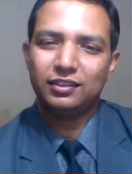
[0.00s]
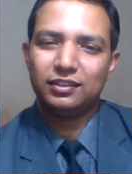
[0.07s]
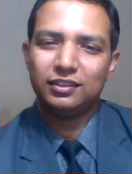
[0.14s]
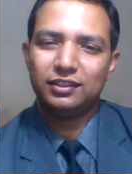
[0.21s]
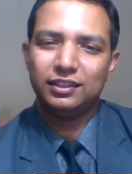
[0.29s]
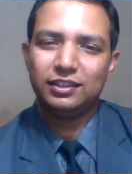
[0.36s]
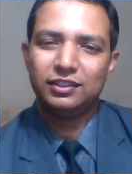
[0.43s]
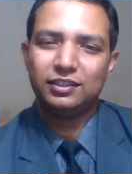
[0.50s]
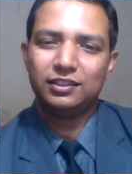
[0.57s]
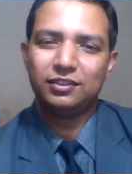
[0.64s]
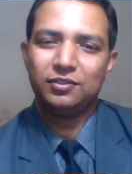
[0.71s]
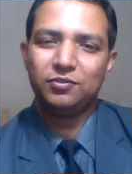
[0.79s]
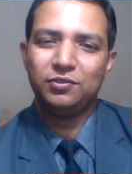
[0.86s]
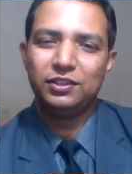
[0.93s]
This
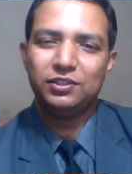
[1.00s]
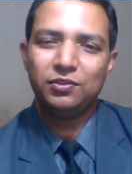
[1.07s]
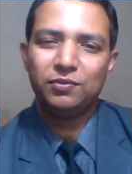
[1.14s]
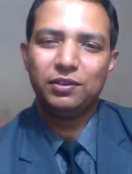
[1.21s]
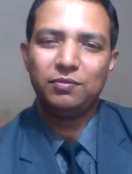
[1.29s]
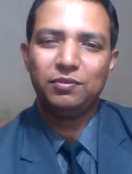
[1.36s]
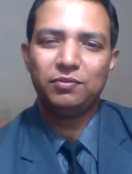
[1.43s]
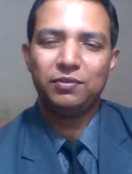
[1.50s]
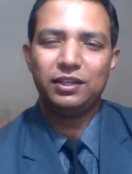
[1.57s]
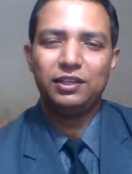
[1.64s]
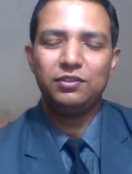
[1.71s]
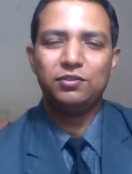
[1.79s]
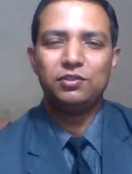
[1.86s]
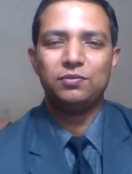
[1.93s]
video will be very
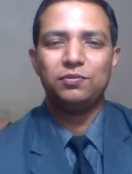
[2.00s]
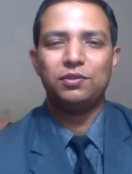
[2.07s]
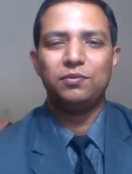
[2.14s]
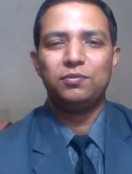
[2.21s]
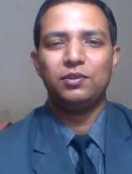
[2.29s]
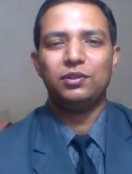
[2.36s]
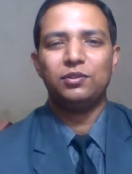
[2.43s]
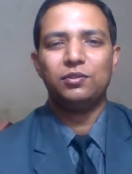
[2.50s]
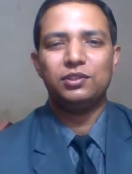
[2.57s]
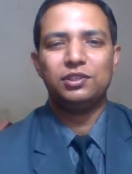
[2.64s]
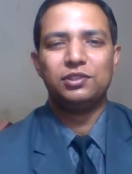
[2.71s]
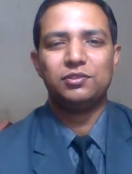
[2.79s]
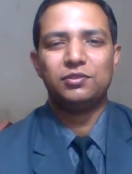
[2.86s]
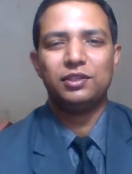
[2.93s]
useful for
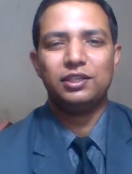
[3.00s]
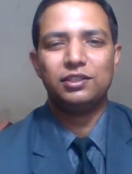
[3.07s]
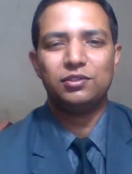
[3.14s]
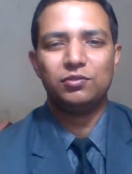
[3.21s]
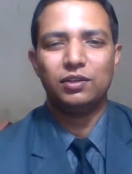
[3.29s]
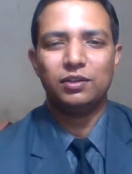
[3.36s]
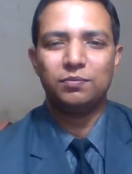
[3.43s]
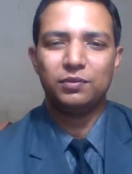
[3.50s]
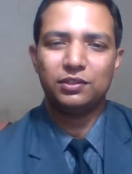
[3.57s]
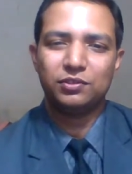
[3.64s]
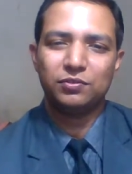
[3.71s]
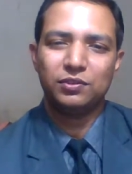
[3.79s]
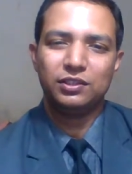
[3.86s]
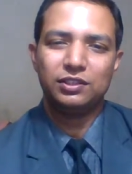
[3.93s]
those students who are
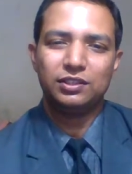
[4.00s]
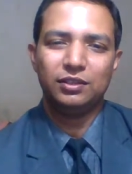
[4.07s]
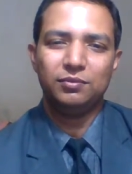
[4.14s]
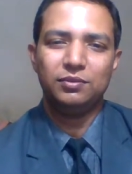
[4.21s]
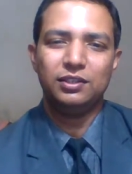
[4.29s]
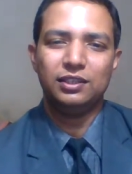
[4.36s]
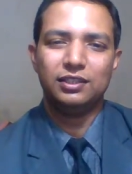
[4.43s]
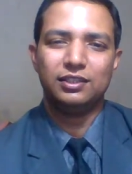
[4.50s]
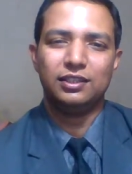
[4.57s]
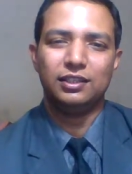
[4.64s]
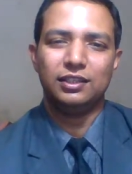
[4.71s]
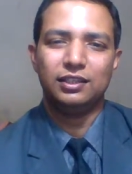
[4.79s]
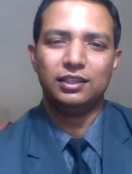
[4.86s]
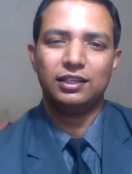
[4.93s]
pursuing
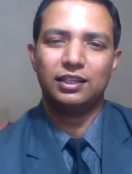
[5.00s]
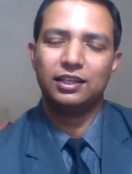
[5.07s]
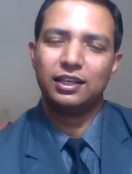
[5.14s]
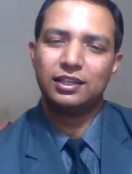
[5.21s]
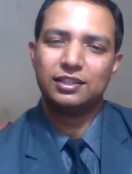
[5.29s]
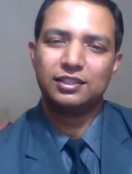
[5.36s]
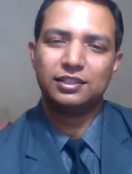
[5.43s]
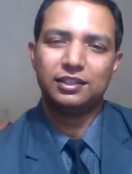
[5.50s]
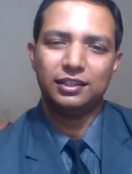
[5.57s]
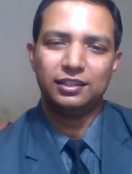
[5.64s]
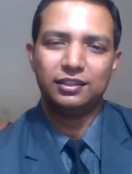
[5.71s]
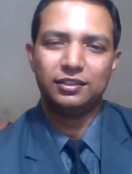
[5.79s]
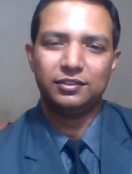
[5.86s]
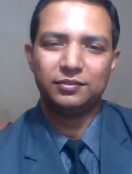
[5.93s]
CBSE class
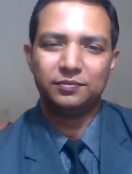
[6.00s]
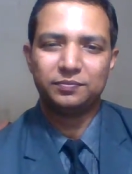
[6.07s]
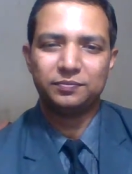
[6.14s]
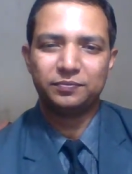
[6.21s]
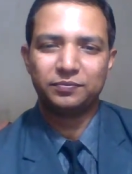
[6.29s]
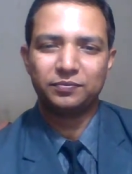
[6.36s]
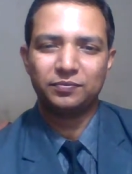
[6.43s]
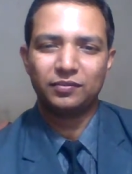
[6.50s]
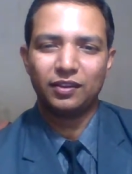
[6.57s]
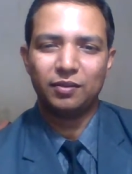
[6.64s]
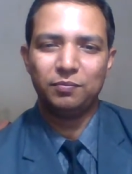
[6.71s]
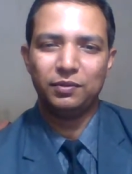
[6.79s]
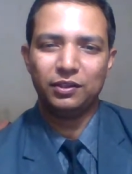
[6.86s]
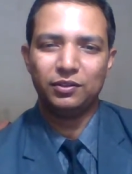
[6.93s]
10
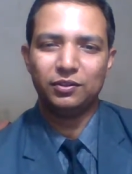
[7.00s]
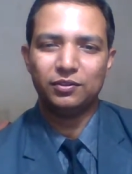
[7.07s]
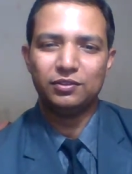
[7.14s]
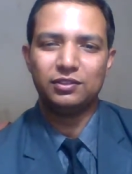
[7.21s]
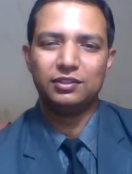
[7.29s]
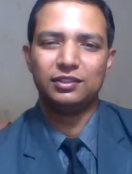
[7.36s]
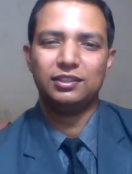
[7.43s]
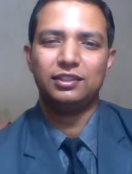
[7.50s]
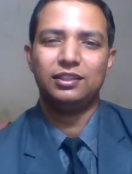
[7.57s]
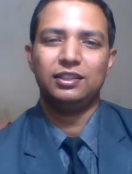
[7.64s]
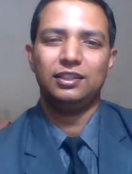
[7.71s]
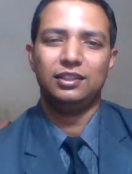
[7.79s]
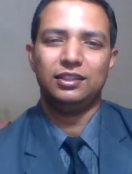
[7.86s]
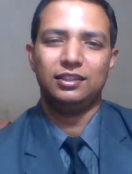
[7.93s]
because
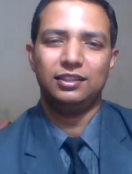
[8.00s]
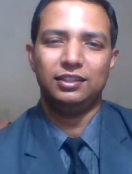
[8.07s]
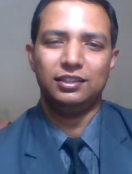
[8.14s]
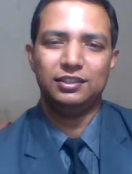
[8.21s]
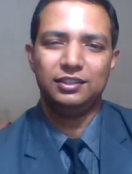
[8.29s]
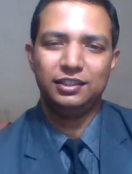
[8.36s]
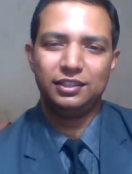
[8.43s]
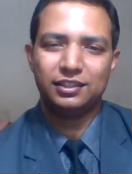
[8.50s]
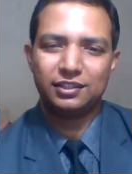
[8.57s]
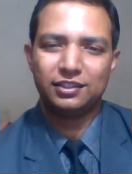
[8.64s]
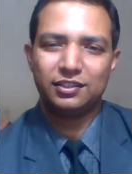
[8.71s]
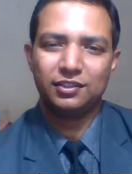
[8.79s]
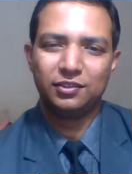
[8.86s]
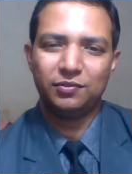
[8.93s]
the
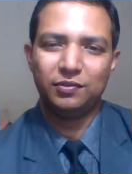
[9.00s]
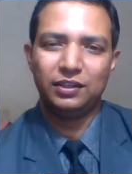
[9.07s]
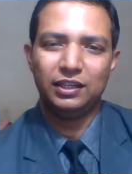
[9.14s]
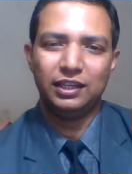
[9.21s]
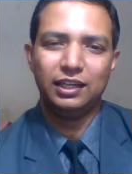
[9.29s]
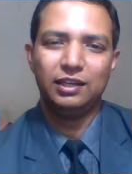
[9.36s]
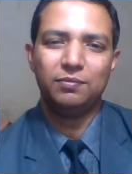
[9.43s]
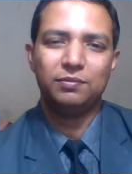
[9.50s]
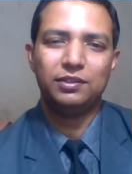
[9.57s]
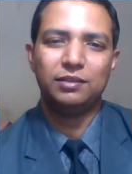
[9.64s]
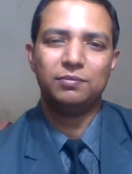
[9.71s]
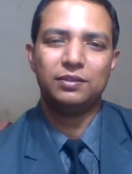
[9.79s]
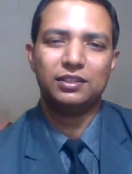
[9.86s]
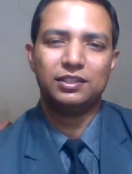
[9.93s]
gist will help
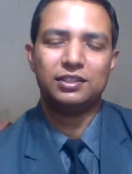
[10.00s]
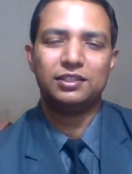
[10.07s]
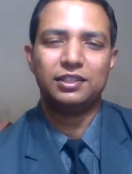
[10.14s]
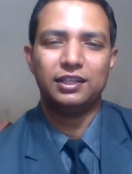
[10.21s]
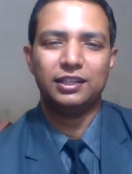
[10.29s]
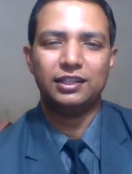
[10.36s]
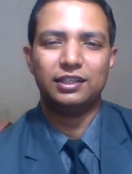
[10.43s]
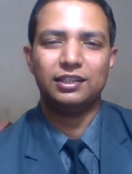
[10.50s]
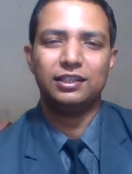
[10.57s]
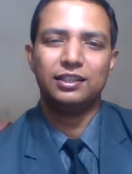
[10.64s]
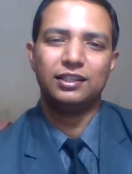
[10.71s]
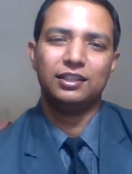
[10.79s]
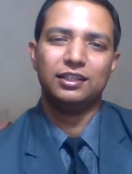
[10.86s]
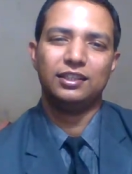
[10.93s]
them understand
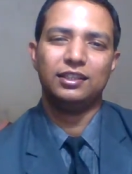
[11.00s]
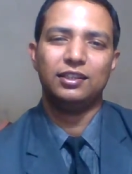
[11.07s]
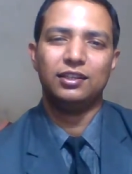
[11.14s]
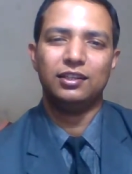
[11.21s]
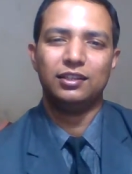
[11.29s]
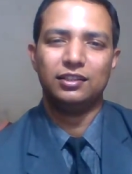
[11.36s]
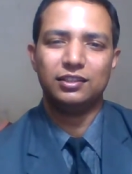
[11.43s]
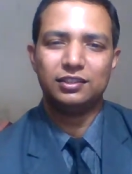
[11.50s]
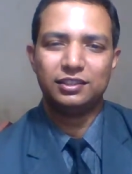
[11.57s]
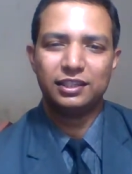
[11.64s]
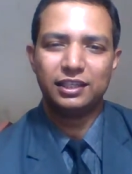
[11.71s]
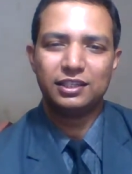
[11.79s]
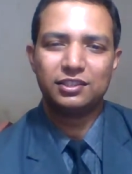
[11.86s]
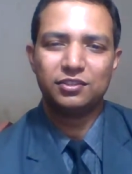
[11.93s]
the
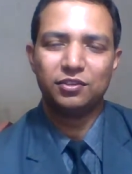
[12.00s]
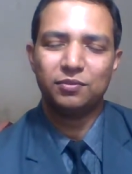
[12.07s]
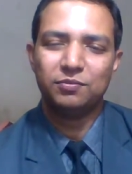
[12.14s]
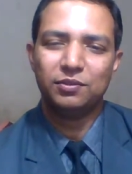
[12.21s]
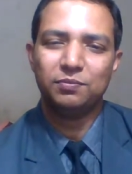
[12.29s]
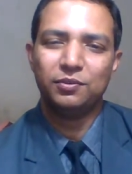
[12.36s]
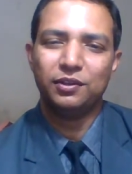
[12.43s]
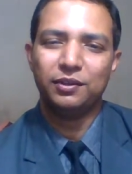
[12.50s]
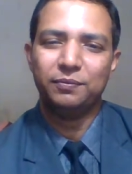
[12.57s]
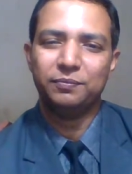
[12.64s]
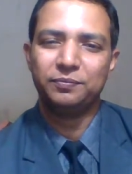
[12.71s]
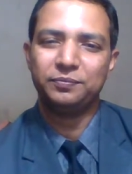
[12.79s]
text of the poem.